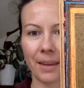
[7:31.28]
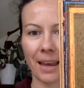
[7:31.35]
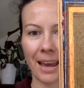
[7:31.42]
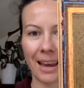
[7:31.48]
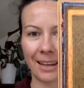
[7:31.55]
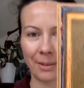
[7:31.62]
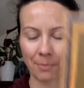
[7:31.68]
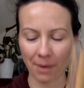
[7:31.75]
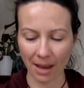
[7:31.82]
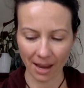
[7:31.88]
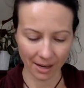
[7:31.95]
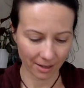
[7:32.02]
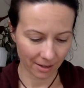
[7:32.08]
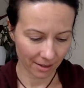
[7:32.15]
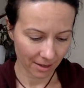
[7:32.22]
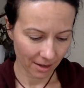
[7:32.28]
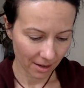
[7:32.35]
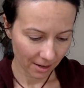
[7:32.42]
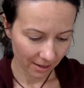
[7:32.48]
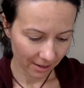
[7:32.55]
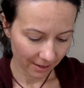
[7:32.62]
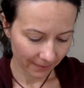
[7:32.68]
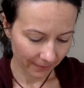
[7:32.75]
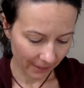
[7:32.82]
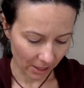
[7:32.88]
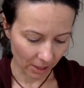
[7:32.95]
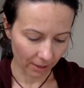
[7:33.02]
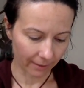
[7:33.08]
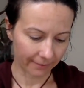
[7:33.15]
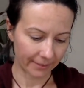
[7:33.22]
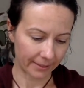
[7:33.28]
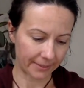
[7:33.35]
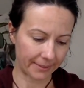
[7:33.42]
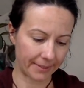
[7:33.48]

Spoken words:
Hangman. I love this